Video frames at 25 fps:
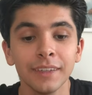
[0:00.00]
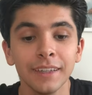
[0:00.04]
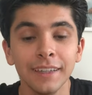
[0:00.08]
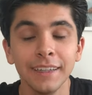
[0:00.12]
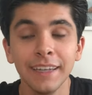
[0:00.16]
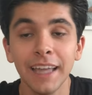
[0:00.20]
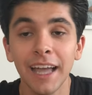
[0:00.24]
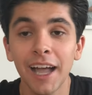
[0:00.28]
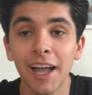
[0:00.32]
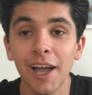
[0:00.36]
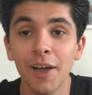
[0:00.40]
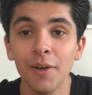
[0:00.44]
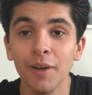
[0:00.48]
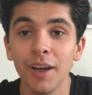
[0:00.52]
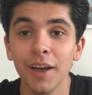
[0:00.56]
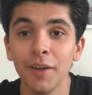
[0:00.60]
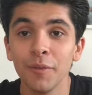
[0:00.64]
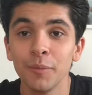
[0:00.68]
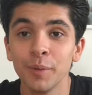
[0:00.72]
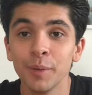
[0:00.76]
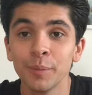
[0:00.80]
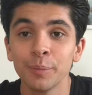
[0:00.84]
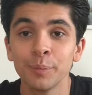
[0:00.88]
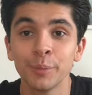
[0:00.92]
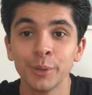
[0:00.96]
now I've
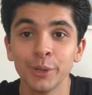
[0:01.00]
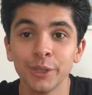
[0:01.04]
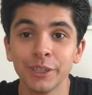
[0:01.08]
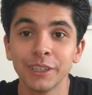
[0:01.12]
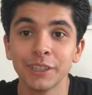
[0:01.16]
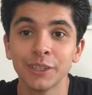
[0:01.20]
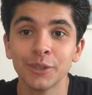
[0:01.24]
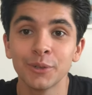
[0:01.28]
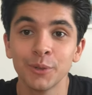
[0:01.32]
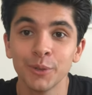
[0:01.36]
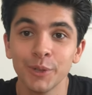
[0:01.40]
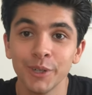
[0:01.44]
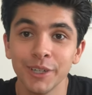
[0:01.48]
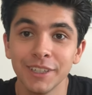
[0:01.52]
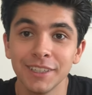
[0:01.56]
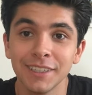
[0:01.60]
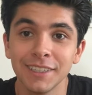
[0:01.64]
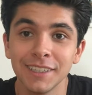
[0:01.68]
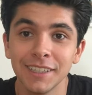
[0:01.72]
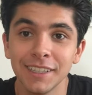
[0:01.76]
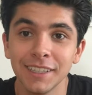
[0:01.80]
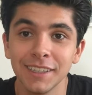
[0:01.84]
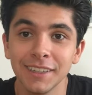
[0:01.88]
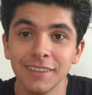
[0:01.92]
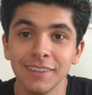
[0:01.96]
been put in
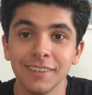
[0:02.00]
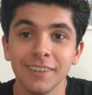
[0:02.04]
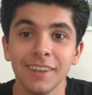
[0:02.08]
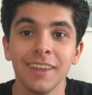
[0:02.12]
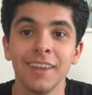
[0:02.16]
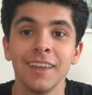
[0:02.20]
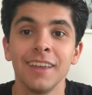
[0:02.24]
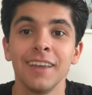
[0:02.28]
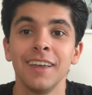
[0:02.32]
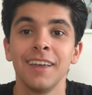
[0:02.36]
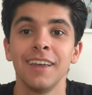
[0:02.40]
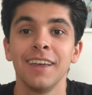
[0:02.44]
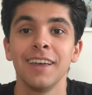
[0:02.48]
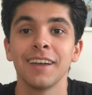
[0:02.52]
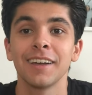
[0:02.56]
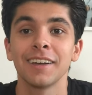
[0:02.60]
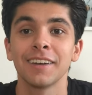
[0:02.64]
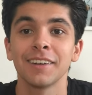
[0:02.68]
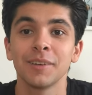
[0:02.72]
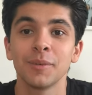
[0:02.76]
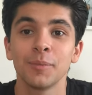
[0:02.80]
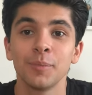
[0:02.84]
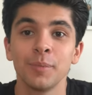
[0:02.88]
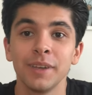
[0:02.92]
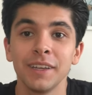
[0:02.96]
quarantine.
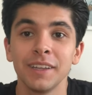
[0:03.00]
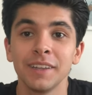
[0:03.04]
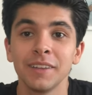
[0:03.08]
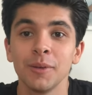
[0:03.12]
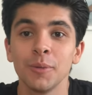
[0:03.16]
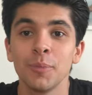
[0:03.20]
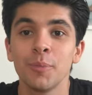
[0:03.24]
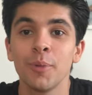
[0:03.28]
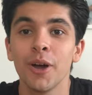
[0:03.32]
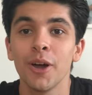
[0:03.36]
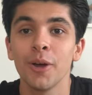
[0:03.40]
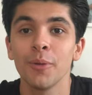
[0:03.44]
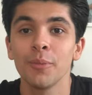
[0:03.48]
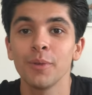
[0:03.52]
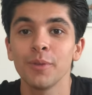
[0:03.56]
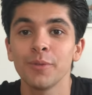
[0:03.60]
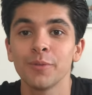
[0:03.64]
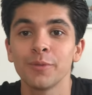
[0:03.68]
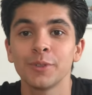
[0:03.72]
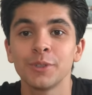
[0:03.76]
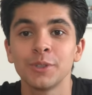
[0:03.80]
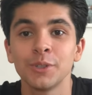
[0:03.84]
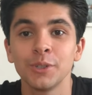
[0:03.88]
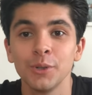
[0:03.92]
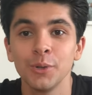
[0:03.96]
I'm gonna be in the apartment
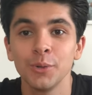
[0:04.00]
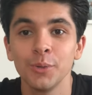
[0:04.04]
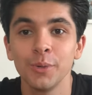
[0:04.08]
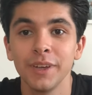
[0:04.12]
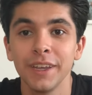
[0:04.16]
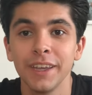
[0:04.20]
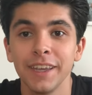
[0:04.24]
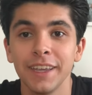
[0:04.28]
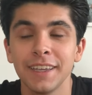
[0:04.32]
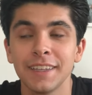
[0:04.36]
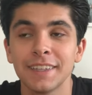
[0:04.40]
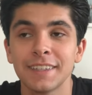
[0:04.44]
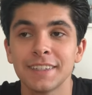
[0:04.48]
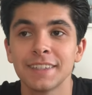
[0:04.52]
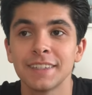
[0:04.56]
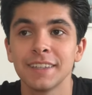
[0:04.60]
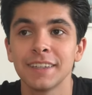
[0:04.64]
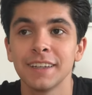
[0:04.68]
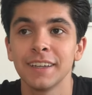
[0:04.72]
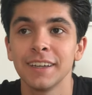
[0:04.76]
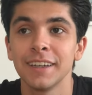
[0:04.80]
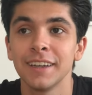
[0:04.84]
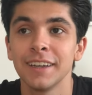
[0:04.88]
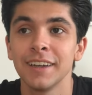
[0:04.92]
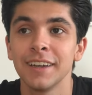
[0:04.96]
for two weeks
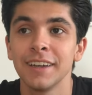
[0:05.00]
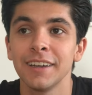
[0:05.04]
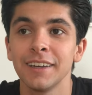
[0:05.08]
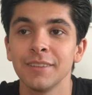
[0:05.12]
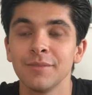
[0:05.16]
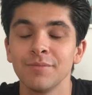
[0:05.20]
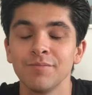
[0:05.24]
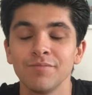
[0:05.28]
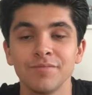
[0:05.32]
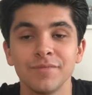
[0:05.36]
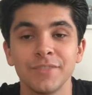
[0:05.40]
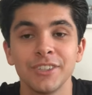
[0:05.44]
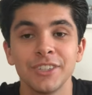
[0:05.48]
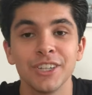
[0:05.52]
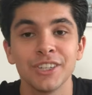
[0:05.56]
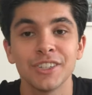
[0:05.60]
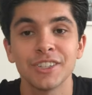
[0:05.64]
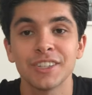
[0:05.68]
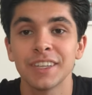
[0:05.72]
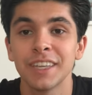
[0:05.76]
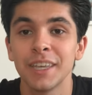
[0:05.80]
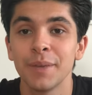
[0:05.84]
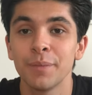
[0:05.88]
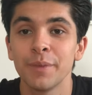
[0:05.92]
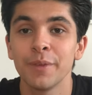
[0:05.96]
uh, just
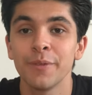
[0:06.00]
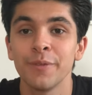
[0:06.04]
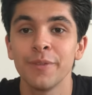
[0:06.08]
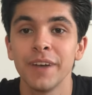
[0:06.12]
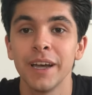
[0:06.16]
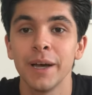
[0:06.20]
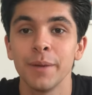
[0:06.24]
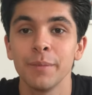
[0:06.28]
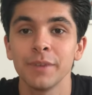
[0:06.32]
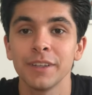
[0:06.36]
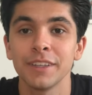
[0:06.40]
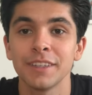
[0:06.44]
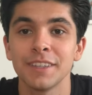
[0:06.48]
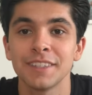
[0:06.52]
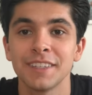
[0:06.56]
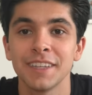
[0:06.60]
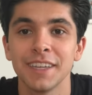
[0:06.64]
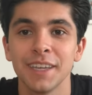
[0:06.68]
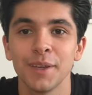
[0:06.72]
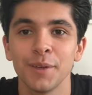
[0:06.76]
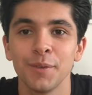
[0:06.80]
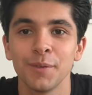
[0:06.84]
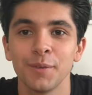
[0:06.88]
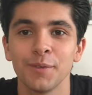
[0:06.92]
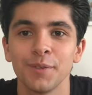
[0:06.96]
to keep the family
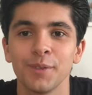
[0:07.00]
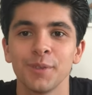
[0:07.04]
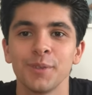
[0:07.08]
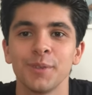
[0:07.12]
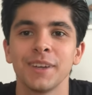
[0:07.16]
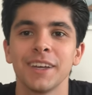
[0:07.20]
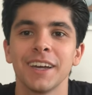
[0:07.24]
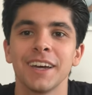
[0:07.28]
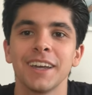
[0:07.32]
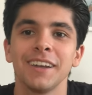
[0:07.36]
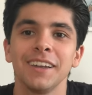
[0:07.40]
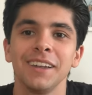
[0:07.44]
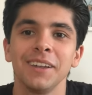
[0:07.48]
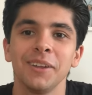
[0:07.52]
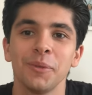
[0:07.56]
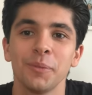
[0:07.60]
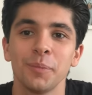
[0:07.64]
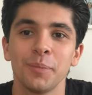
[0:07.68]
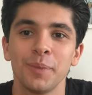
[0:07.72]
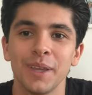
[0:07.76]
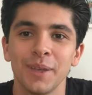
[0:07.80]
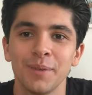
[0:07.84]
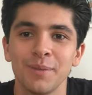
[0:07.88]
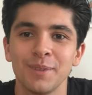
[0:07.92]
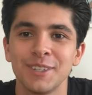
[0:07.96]
safe. We got a little
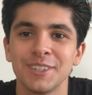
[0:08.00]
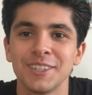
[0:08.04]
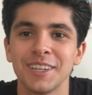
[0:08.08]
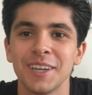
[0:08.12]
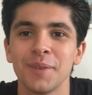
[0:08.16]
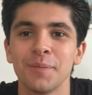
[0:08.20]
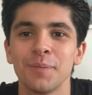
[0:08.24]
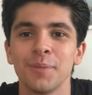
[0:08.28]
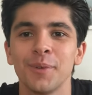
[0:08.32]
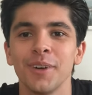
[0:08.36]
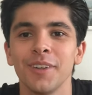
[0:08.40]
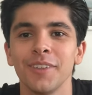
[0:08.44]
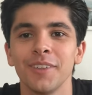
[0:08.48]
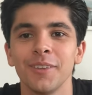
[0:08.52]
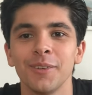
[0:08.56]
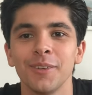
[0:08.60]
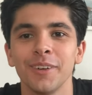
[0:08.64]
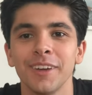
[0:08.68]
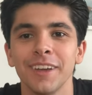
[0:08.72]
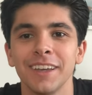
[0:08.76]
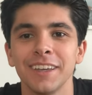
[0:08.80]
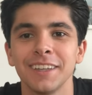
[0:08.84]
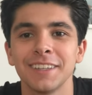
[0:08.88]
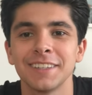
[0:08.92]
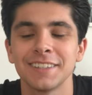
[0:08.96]
baby shaper on the
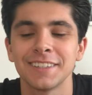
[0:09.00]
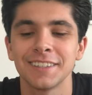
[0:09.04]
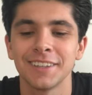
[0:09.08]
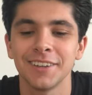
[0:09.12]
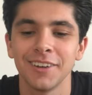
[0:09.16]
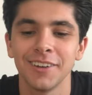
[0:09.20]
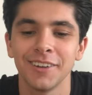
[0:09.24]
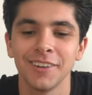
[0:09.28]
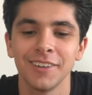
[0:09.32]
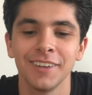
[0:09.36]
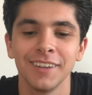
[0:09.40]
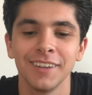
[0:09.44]
way, so